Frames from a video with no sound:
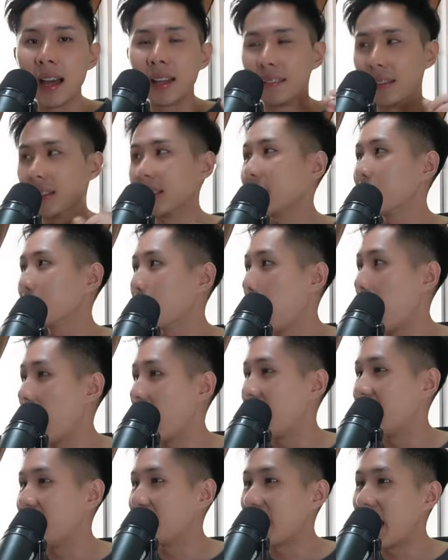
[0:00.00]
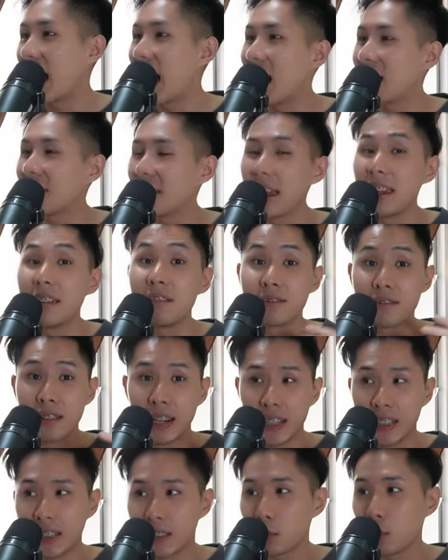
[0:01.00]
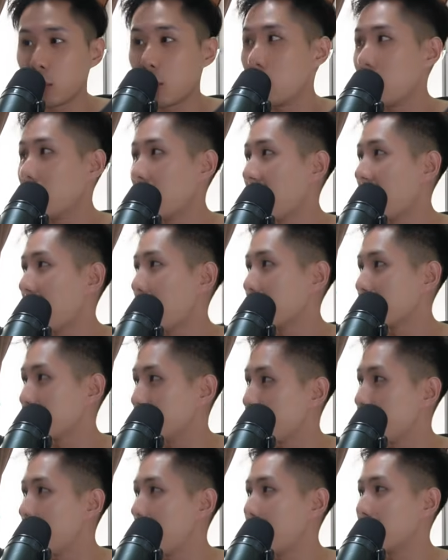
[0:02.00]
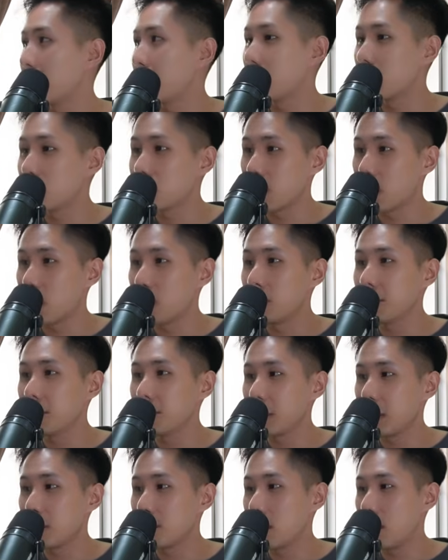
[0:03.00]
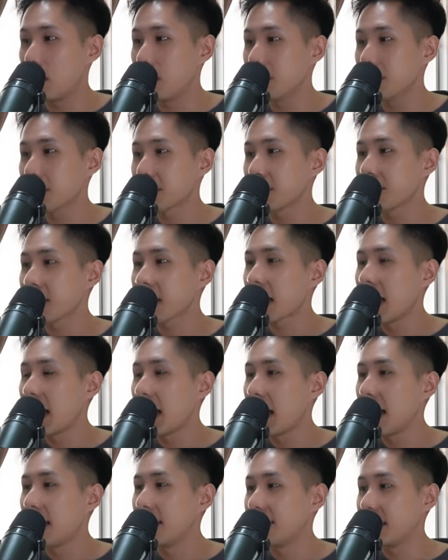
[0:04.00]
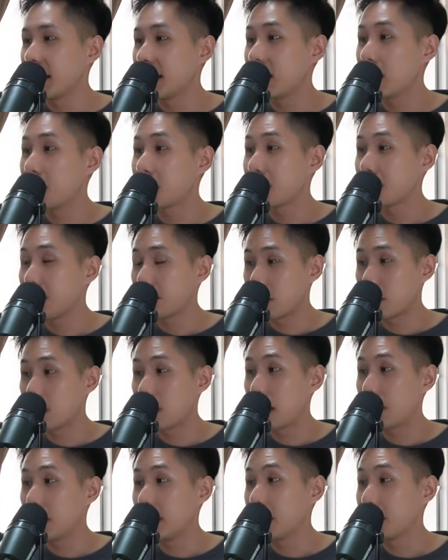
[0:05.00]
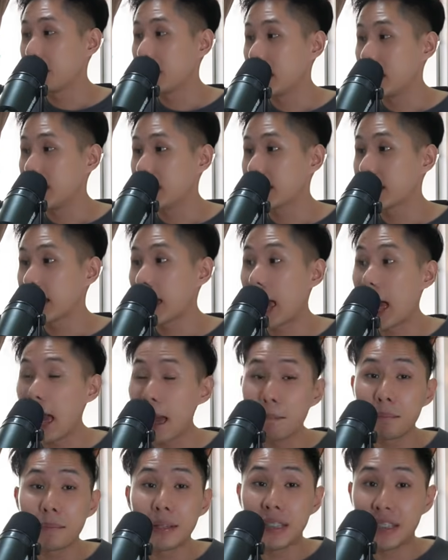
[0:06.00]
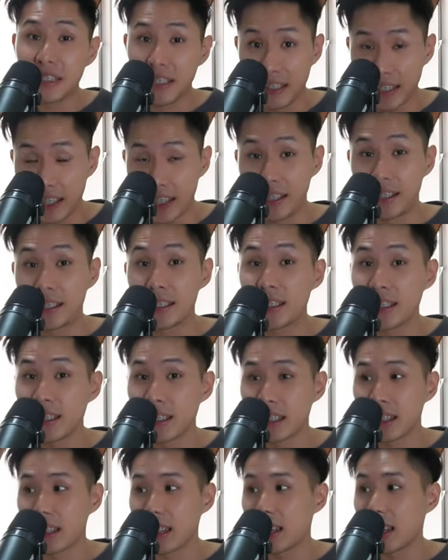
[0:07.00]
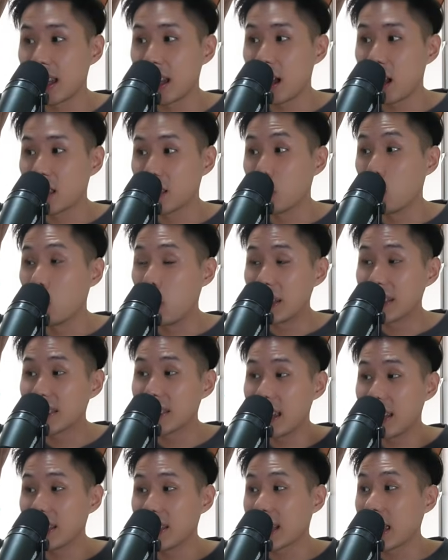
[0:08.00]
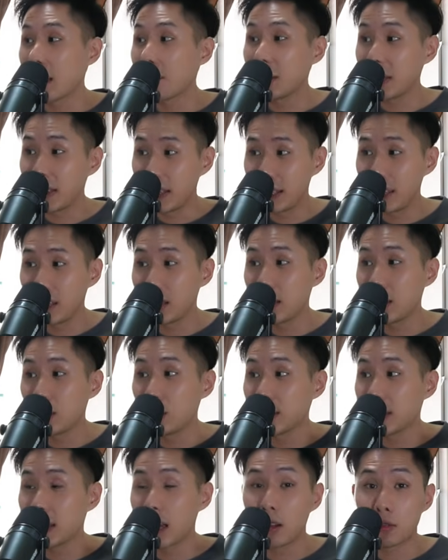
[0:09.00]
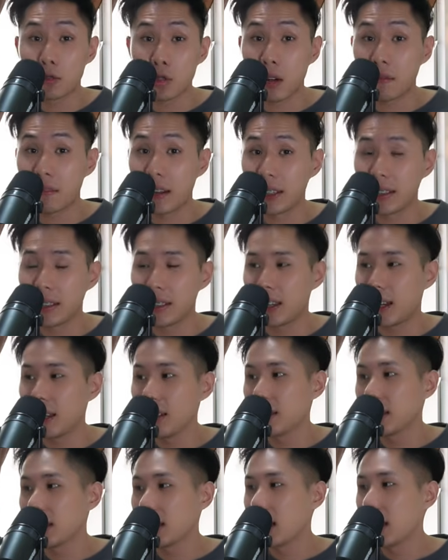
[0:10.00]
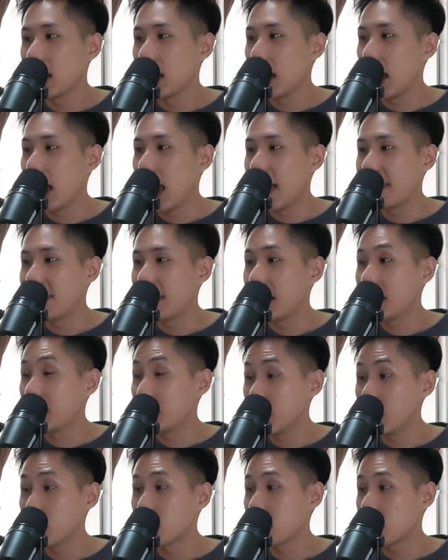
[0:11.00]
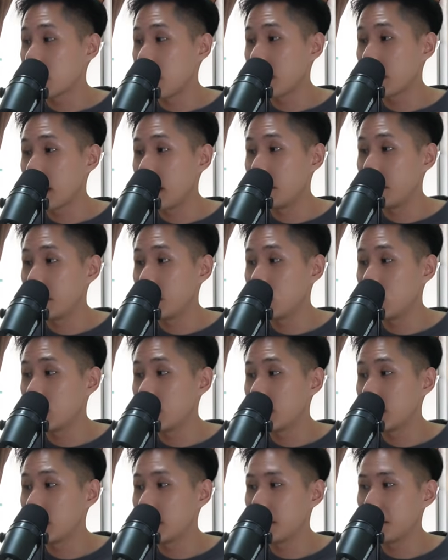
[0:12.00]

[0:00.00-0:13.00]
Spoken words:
This is when we have erasable programmable ROM, PROM. Data program in place can be deleted. So one set can be deleted using ultraviolet light, and then a new program can be loaded,